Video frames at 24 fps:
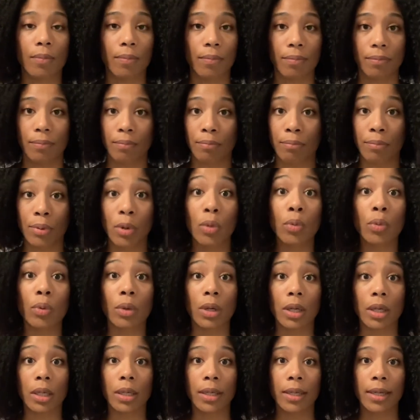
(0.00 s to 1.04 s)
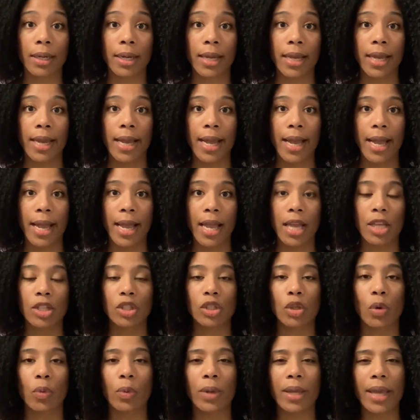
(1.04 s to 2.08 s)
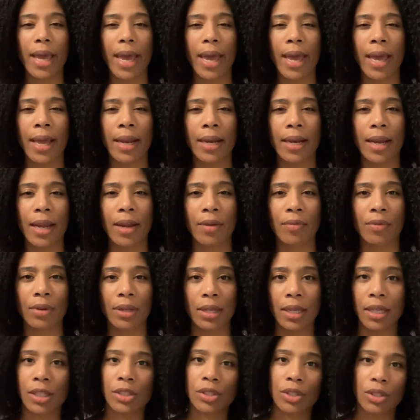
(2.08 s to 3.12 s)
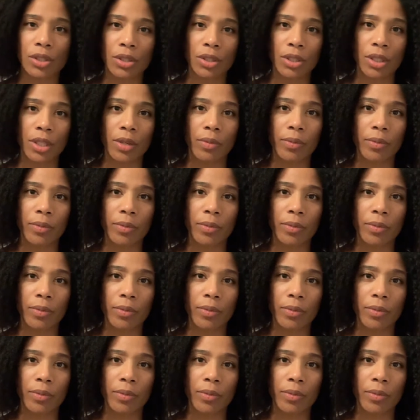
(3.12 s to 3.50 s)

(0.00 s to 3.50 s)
born. So we had a relationship.